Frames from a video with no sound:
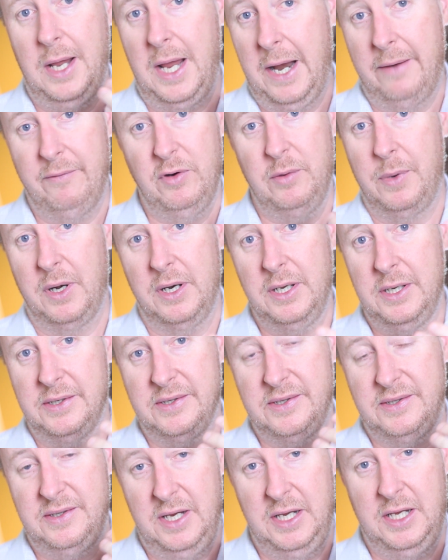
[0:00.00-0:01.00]
everybody is
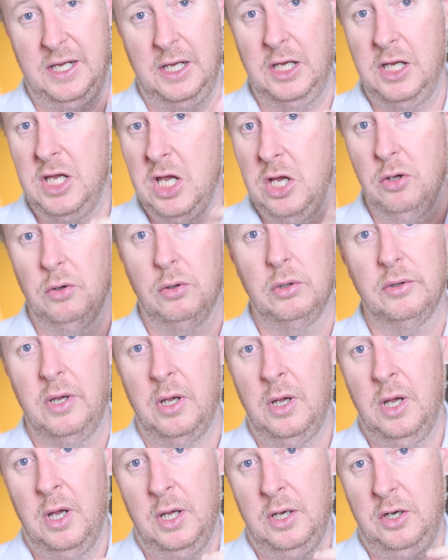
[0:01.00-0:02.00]
seeking yield
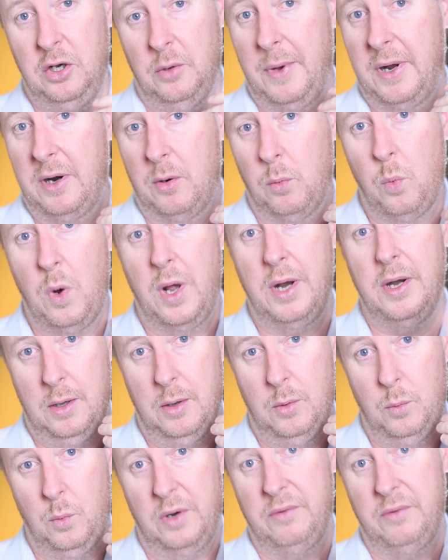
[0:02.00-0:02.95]
no matter what